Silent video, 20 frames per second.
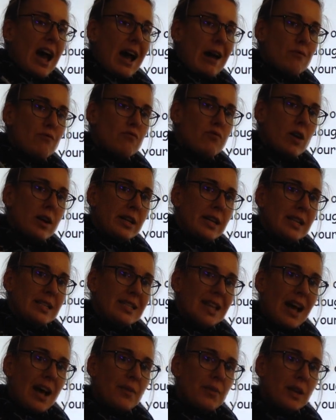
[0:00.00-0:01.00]
and run it
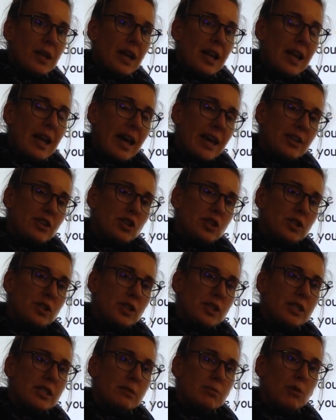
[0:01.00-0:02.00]
down the clay just
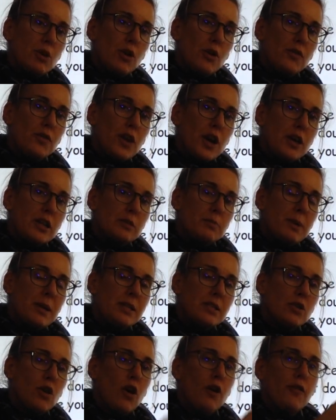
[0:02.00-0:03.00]
to smooth those
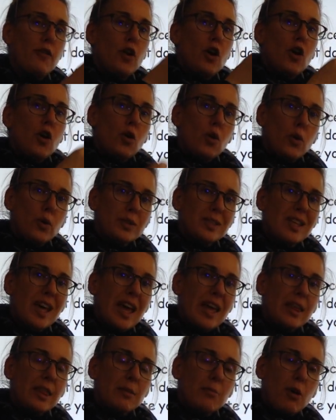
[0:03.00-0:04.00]
bits off or
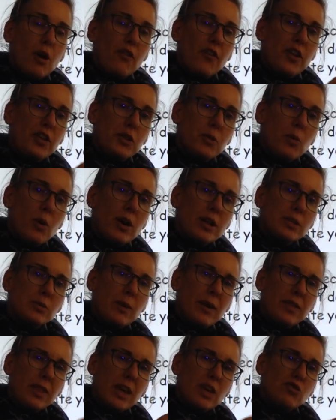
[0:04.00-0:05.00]
take them off. Otherwise,
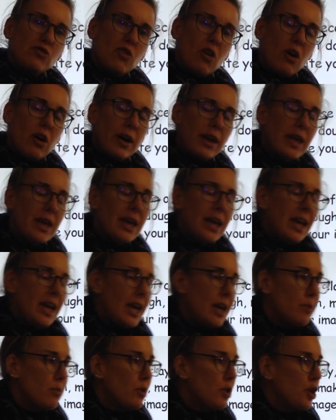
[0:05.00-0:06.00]
when they dry,
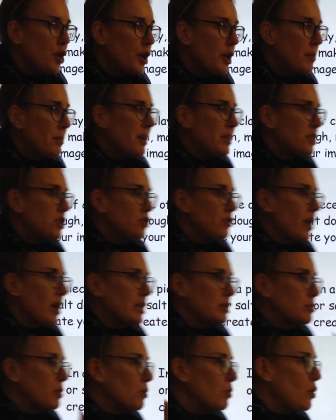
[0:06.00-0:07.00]
it will look a bit
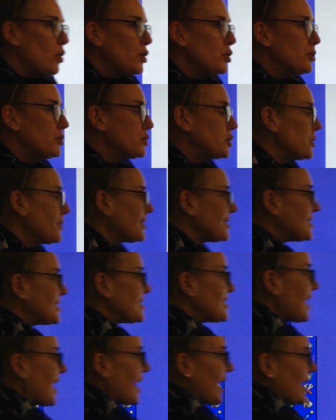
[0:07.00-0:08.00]
strange. But what you're doing
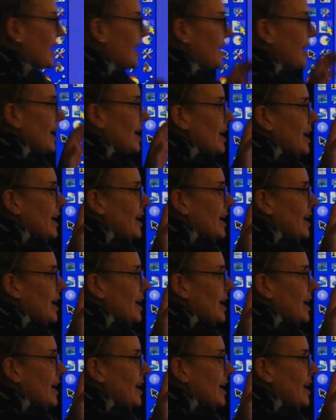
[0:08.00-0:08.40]
today